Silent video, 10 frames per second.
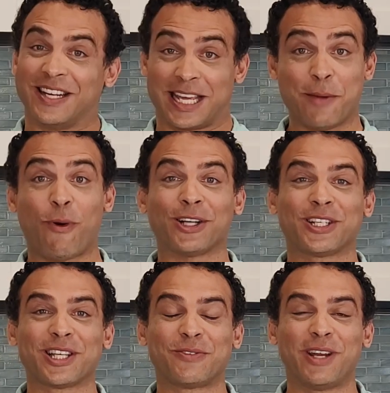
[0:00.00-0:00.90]
Then keep
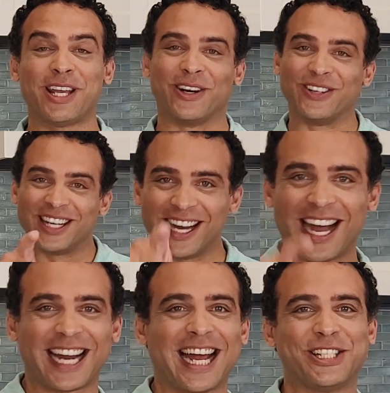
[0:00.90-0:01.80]
watching this video.
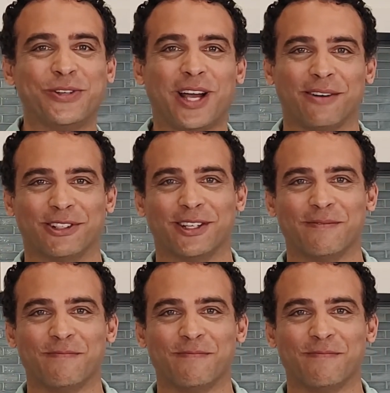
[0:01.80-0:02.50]
I got you covered.